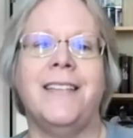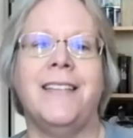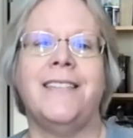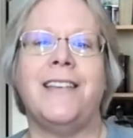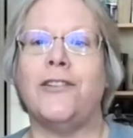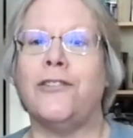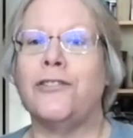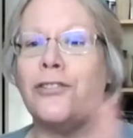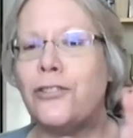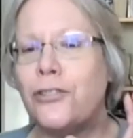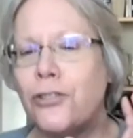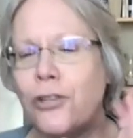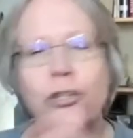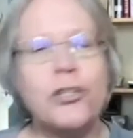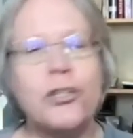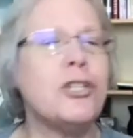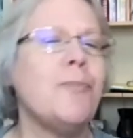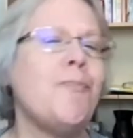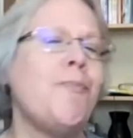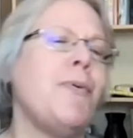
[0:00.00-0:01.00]
that are
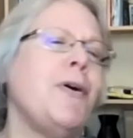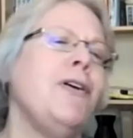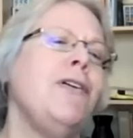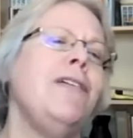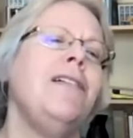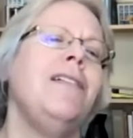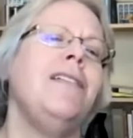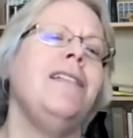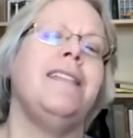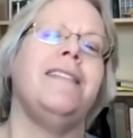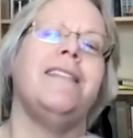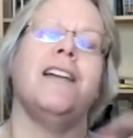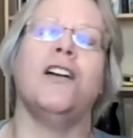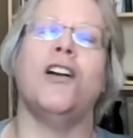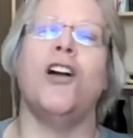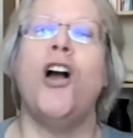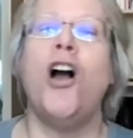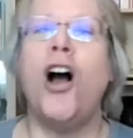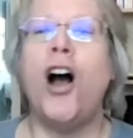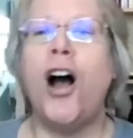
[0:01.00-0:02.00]
searchable and
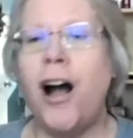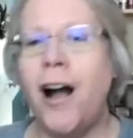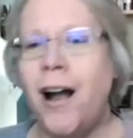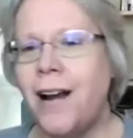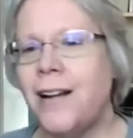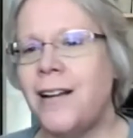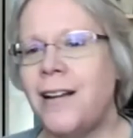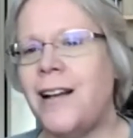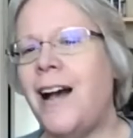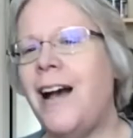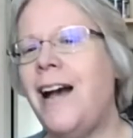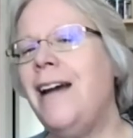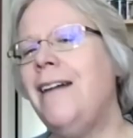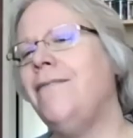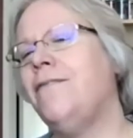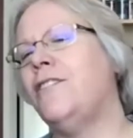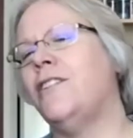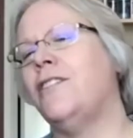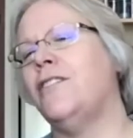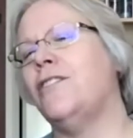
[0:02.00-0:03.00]
they're
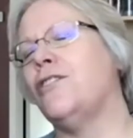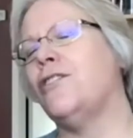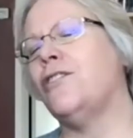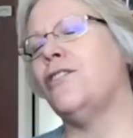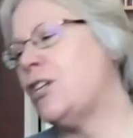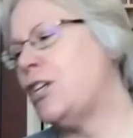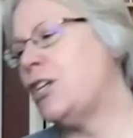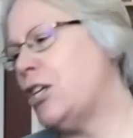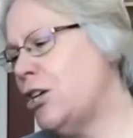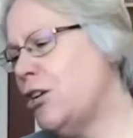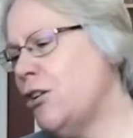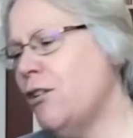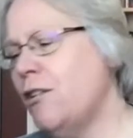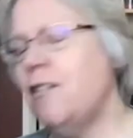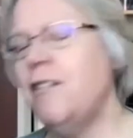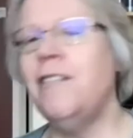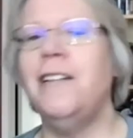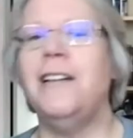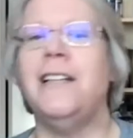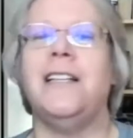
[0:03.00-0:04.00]
archived and they're
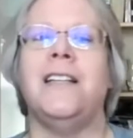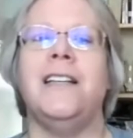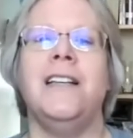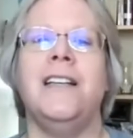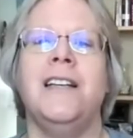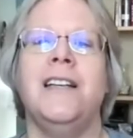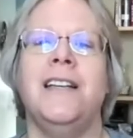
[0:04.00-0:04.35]
secure and